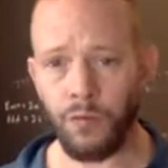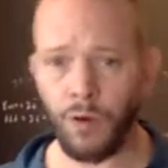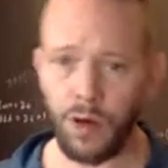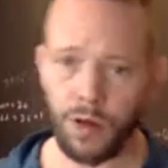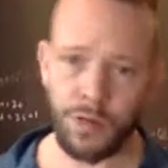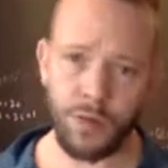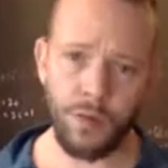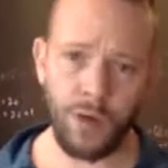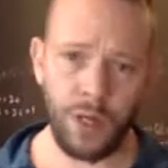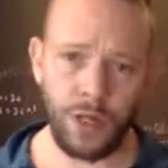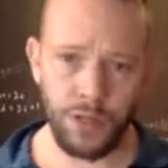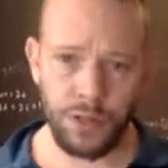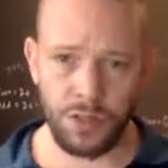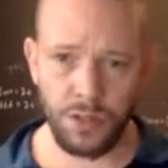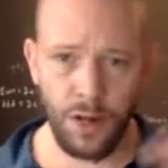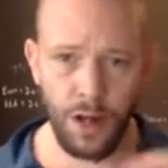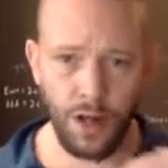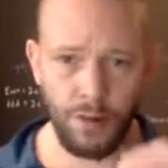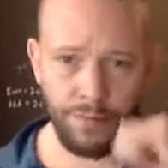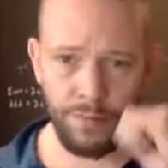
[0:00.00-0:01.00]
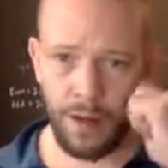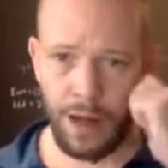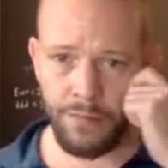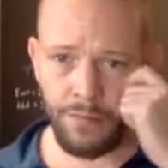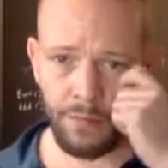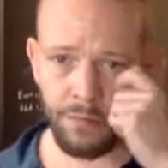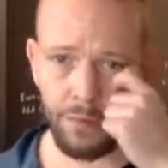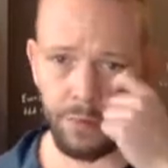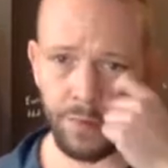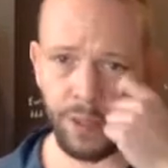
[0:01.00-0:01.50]
run on the range and high five
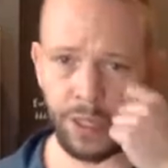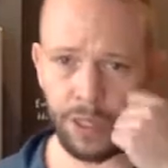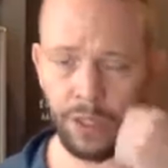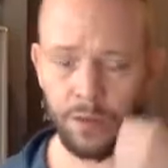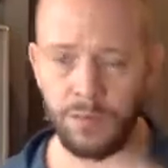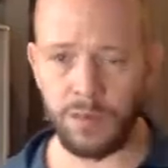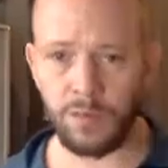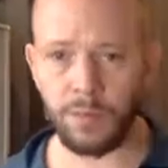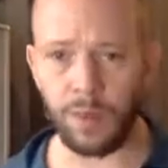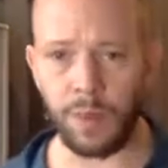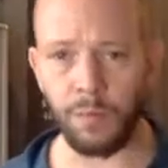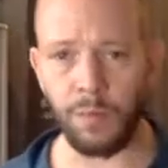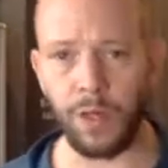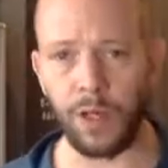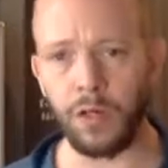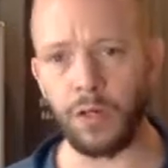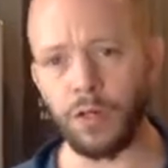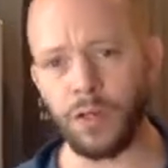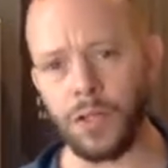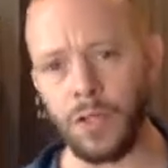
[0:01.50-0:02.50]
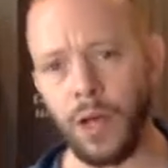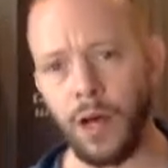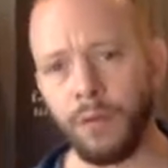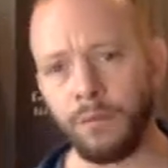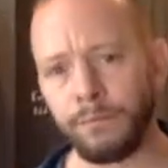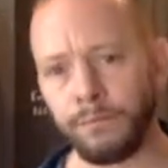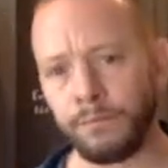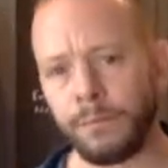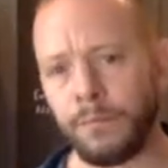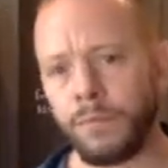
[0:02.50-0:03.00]
everybody if somebody made a good
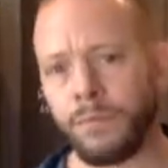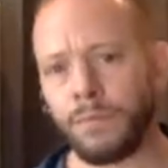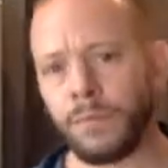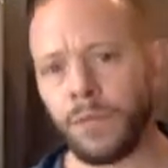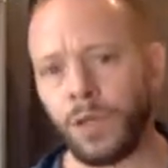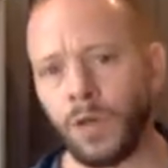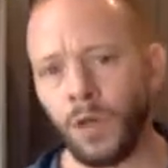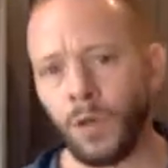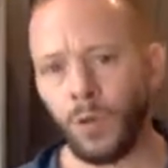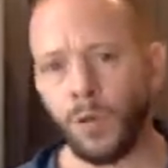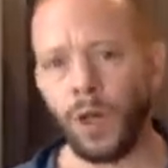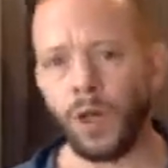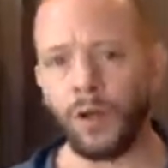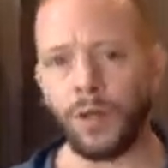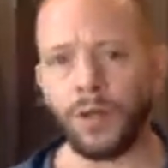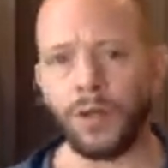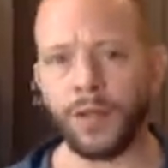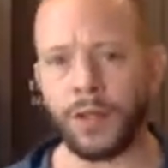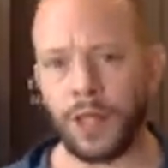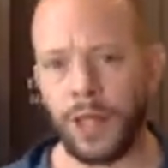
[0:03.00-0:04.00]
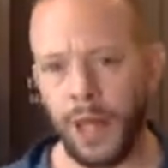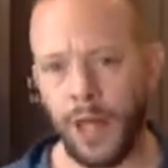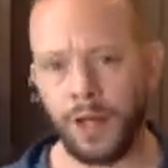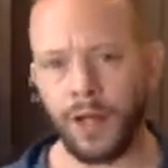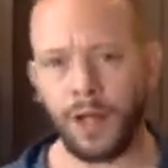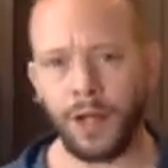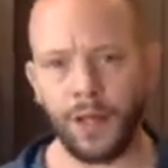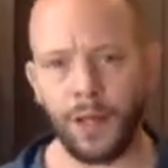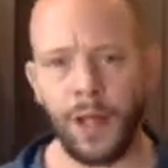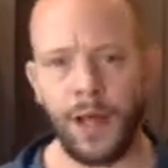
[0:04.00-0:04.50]
shot. Well, you
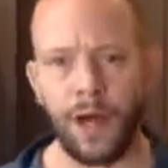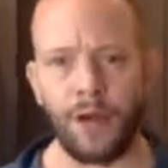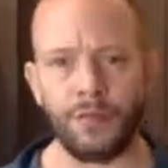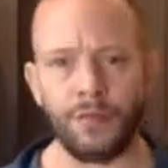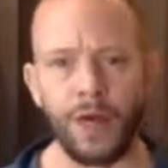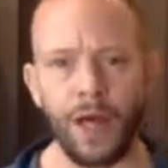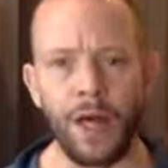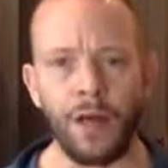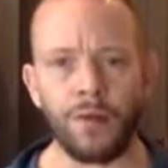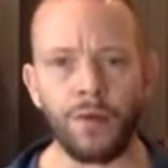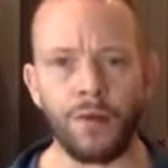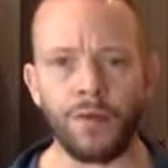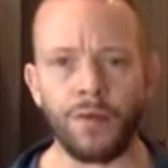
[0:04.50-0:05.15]
cannot have that.